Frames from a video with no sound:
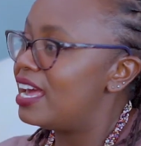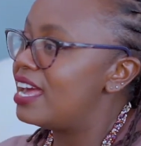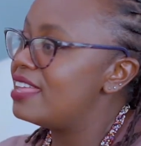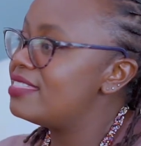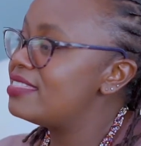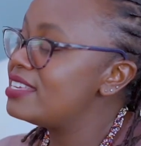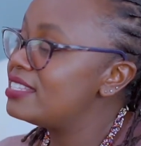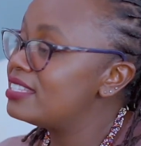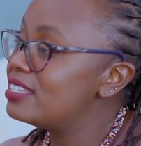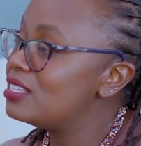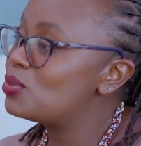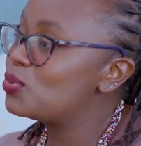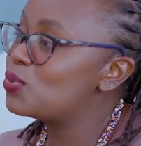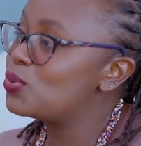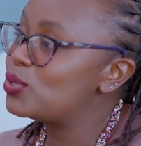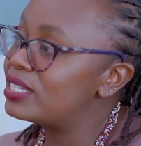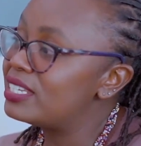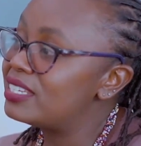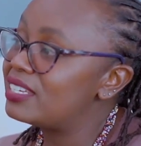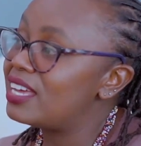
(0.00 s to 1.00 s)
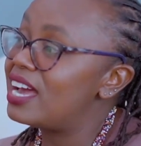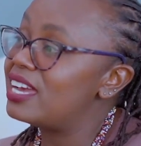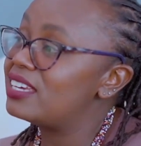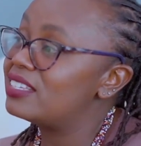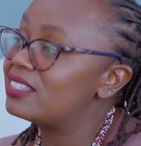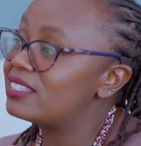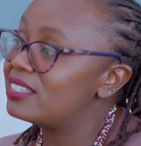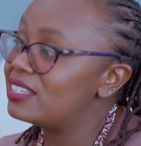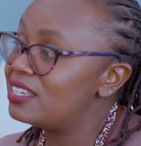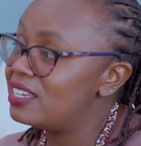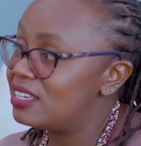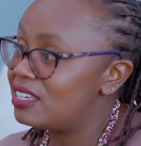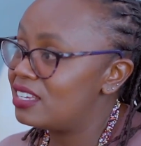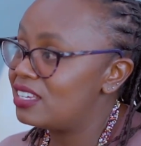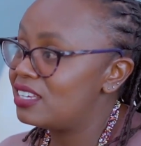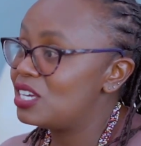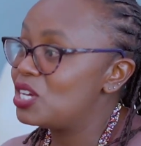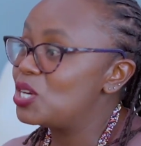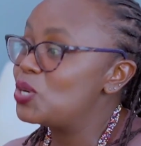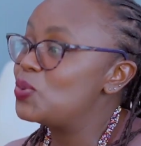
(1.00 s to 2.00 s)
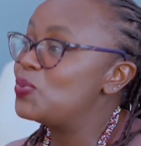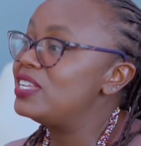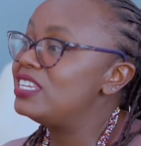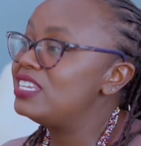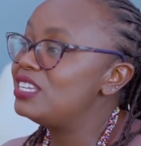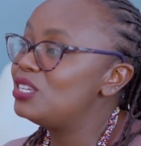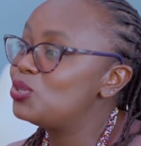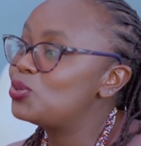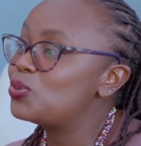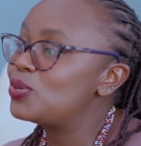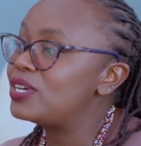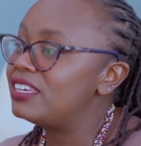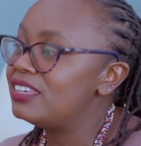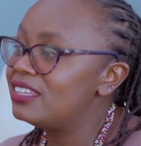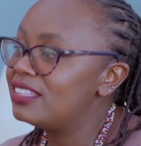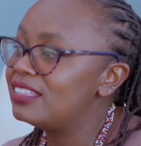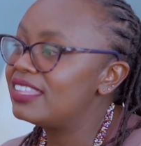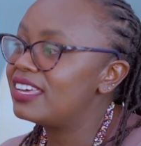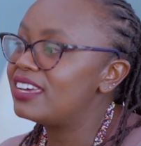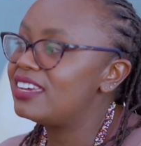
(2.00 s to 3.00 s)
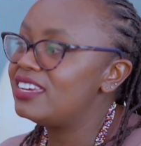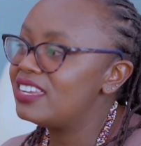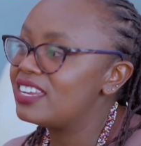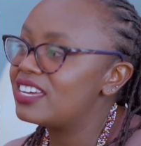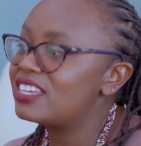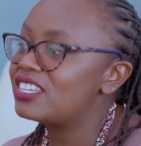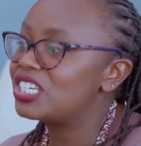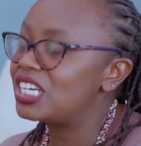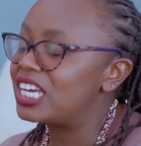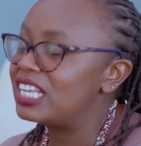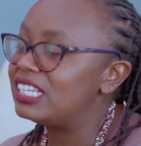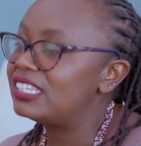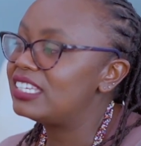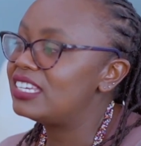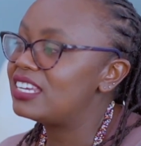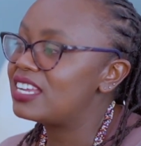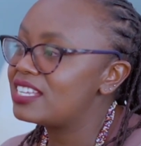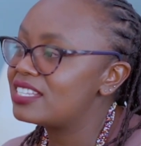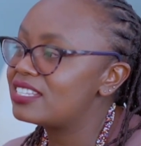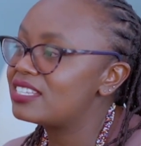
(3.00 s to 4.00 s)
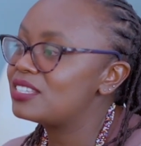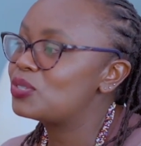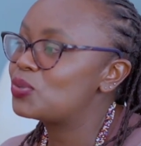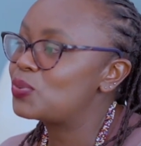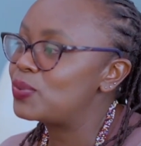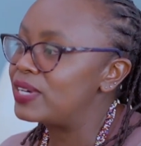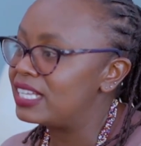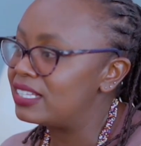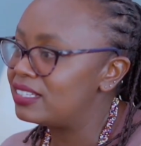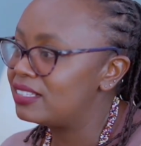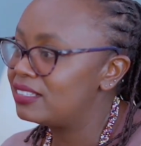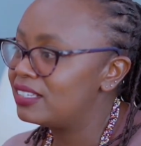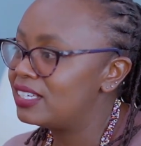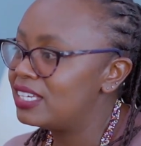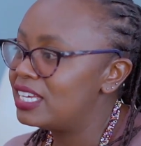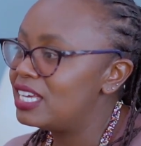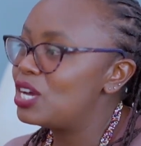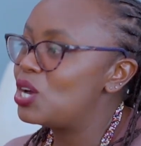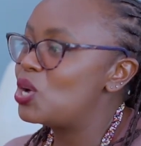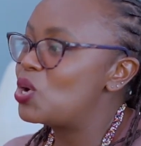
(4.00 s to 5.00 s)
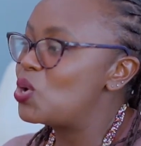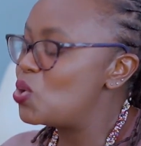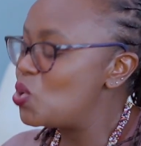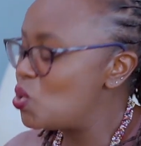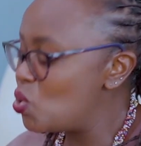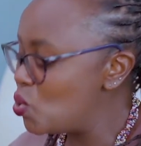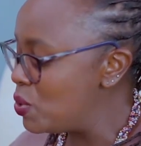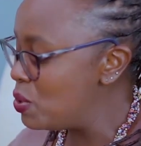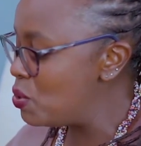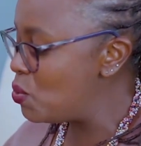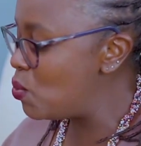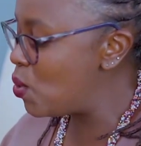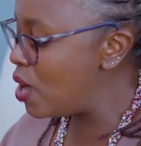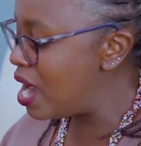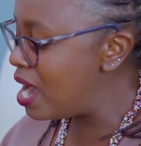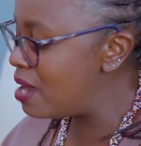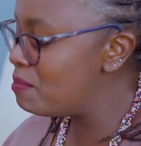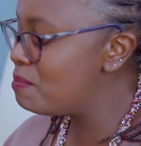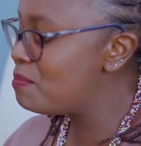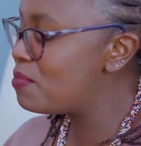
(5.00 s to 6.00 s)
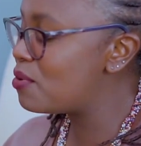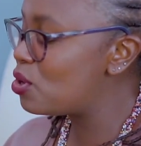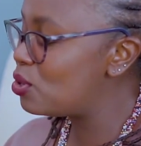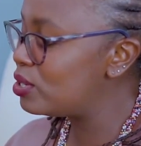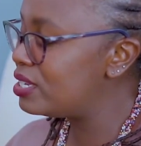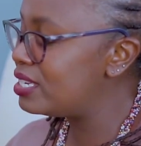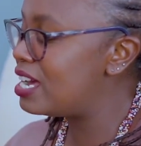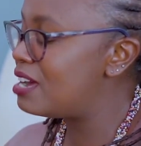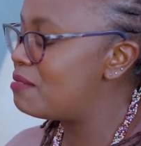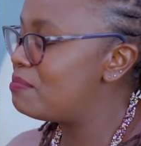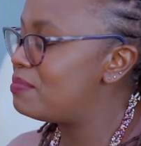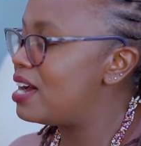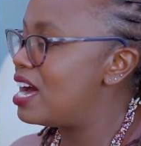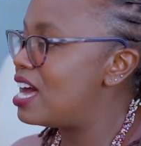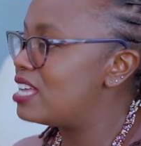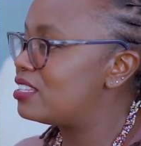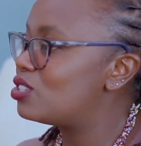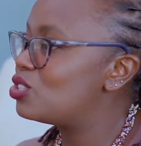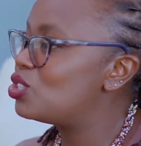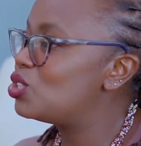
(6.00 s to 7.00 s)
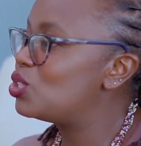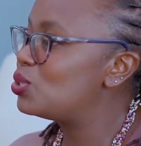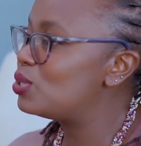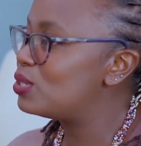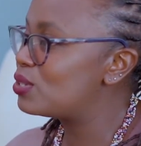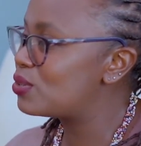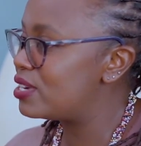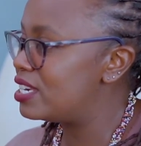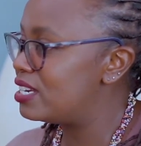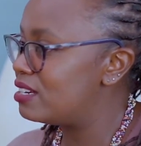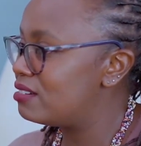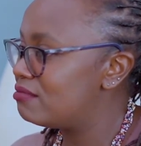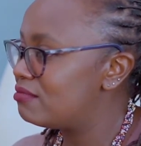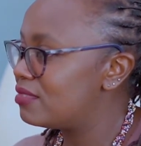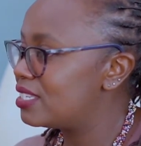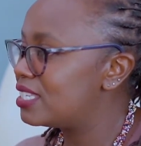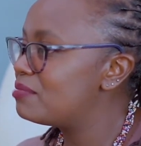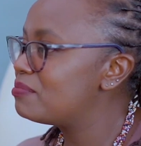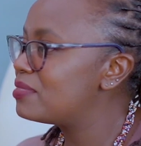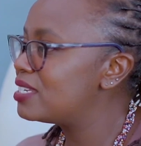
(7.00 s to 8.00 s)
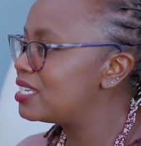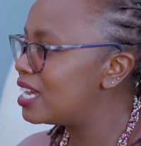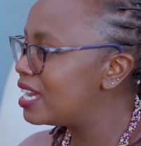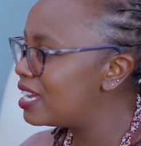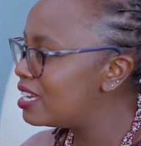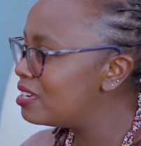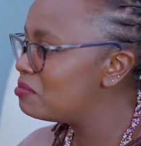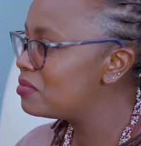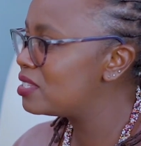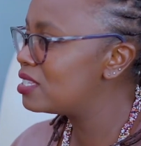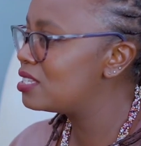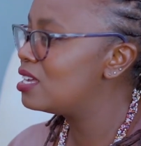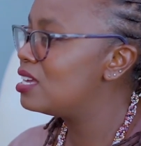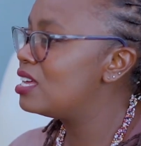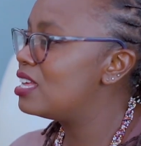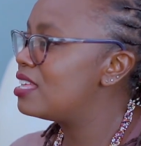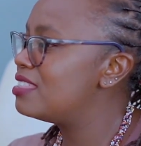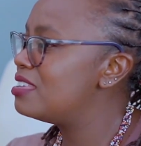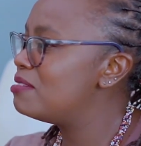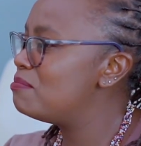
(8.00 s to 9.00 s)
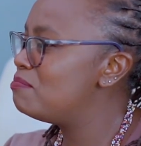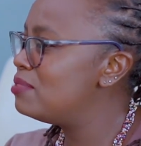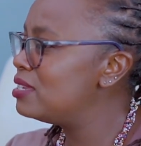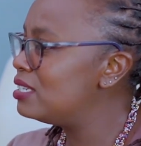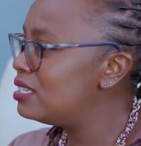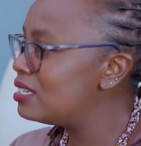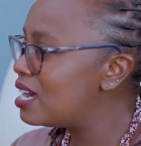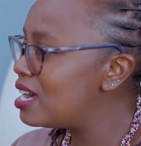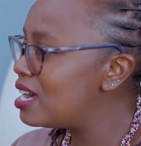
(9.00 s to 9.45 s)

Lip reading: And this is what I say, we need to heal the inner child in us as well. Who we were brought up as children, sometimes they build